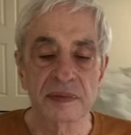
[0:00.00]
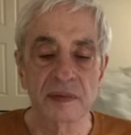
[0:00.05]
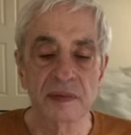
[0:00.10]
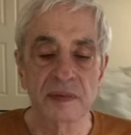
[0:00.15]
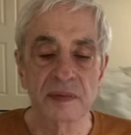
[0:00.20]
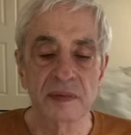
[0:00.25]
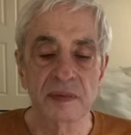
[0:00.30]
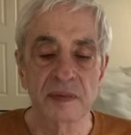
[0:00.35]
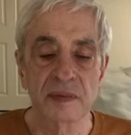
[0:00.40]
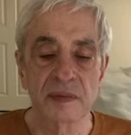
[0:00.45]

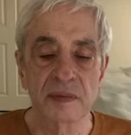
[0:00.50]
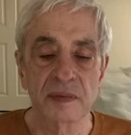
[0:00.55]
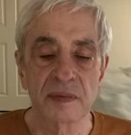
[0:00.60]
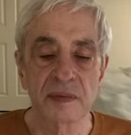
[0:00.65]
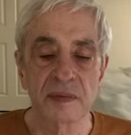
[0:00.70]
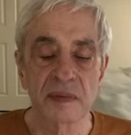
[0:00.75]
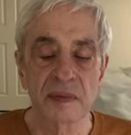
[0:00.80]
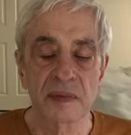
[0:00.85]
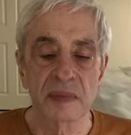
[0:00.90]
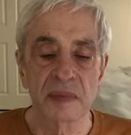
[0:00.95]

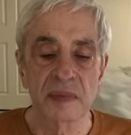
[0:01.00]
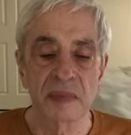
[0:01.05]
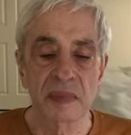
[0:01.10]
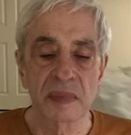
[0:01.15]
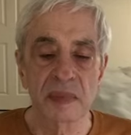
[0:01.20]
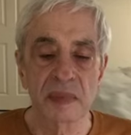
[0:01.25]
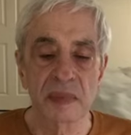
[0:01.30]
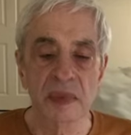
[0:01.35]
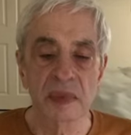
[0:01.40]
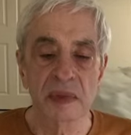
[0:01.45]

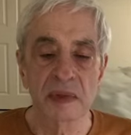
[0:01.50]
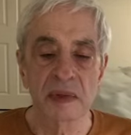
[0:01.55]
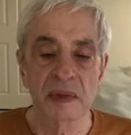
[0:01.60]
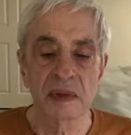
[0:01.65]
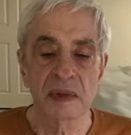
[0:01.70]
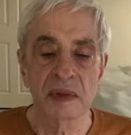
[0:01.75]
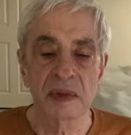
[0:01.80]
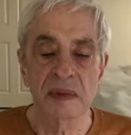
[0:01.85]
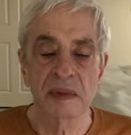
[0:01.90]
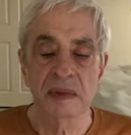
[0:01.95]

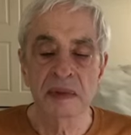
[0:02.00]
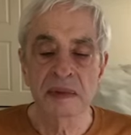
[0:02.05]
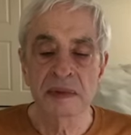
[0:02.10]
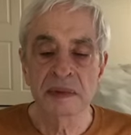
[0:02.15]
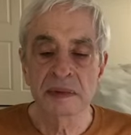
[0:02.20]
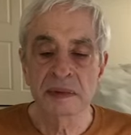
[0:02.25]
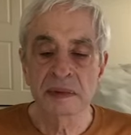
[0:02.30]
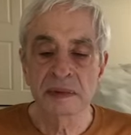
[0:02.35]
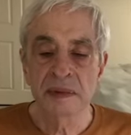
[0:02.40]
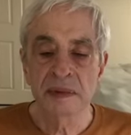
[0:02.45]

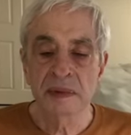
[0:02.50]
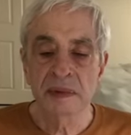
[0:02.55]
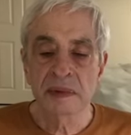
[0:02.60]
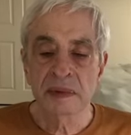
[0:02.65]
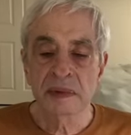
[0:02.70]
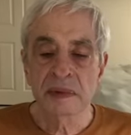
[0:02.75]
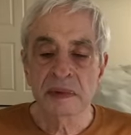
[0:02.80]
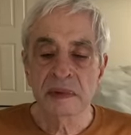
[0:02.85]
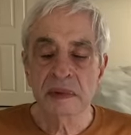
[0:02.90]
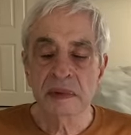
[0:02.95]

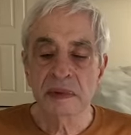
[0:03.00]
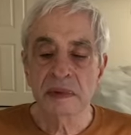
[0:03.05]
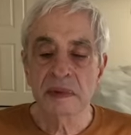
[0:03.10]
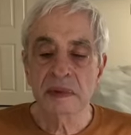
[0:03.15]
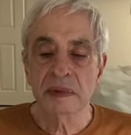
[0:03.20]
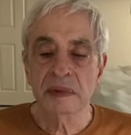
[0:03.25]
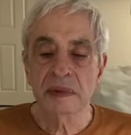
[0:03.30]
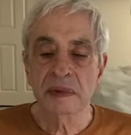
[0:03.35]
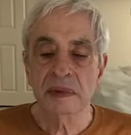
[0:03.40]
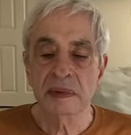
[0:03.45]

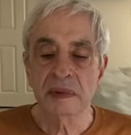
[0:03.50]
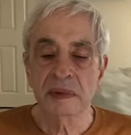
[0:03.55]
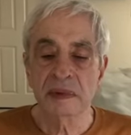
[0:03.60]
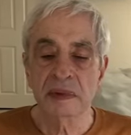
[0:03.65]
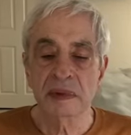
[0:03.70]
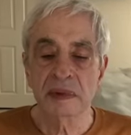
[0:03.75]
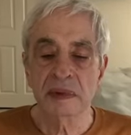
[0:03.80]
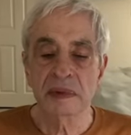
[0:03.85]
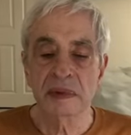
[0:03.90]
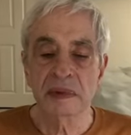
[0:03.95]

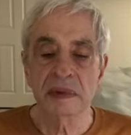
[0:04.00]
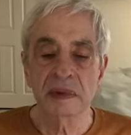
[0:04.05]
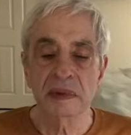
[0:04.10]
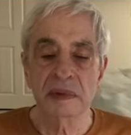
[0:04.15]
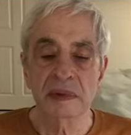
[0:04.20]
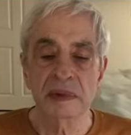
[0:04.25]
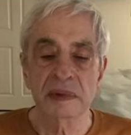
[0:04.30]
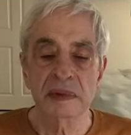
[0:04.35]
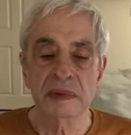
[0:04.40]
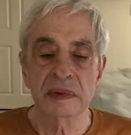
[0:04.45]

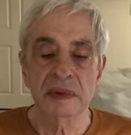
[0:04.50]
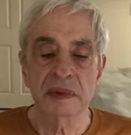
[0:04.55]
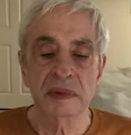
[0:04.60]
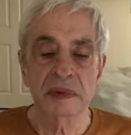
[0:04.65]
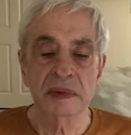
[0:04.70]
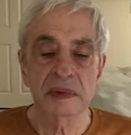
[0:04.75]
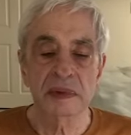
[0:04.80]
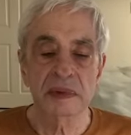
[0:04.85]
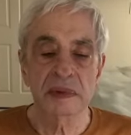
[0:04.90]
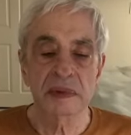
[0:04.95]

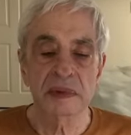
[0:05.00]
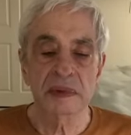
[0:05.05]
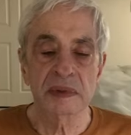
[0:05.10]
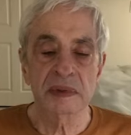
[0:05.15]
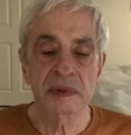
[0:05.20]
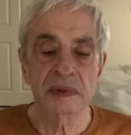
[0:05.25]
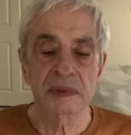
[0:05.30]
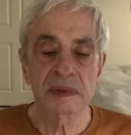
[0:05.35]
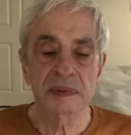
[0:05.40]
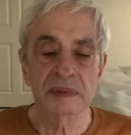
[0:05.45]

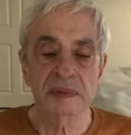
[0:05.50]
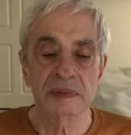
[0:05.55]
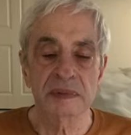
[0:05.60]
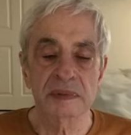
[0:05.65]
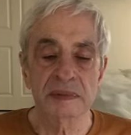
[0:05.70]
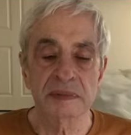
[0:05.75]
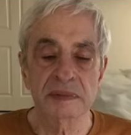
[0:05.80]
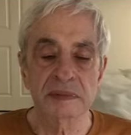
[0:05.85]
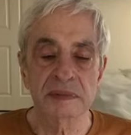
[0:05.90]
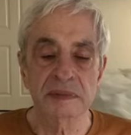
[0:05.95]

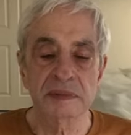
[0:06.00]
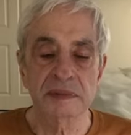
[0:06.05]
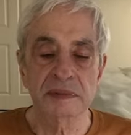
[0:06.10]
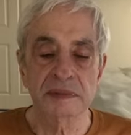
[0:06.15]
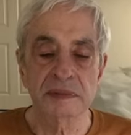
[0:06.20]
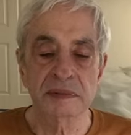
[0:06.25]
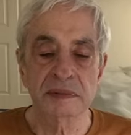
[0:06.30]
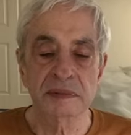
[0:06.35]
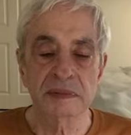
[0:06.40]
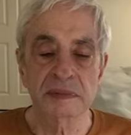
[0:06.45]

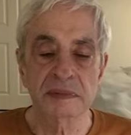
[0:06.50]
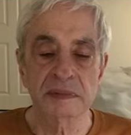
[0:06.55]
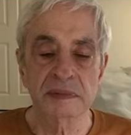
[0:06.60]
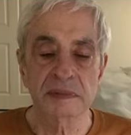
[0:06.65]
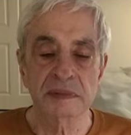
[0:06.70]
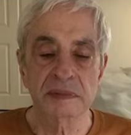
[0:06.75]
Nobody speaks.